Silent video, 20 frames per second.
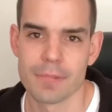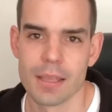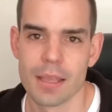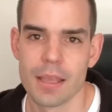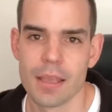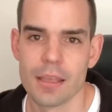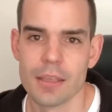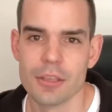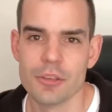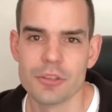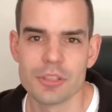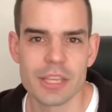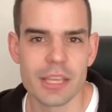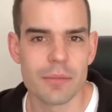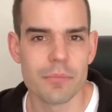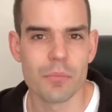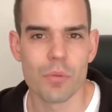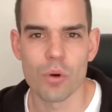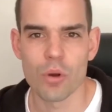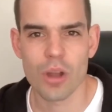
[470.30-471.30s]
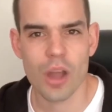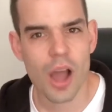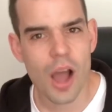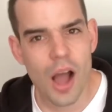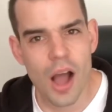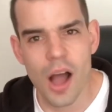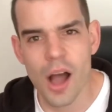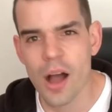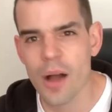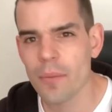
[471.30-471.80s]
You seem more
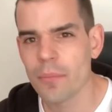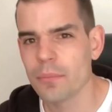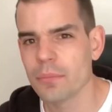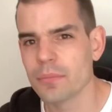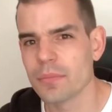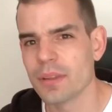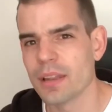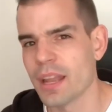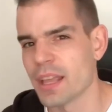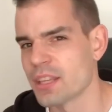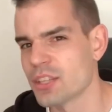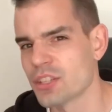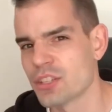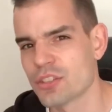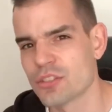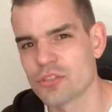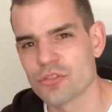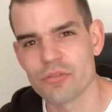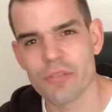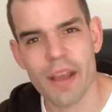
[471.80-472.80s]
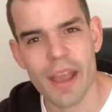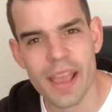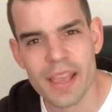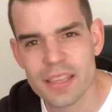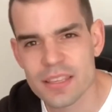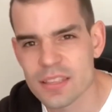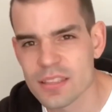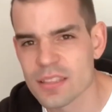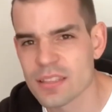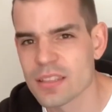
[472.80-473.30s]
calm, less
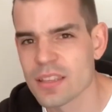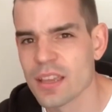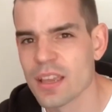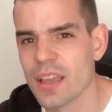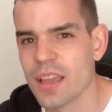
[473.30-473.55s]
stressed.